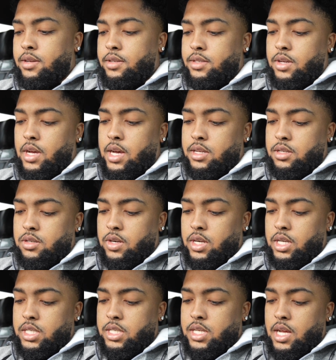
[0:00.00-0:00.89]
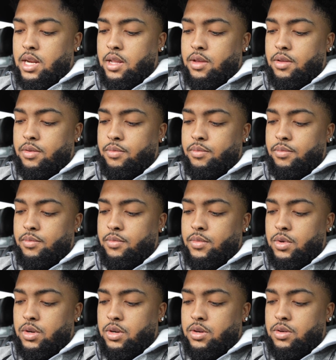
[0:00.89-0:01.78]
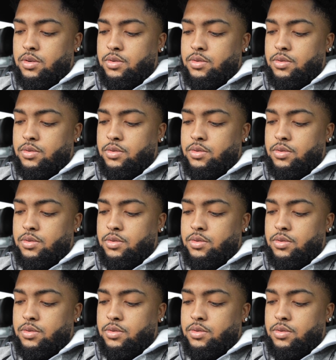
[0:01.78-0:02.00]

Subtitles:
so I screenshot it. Hold on.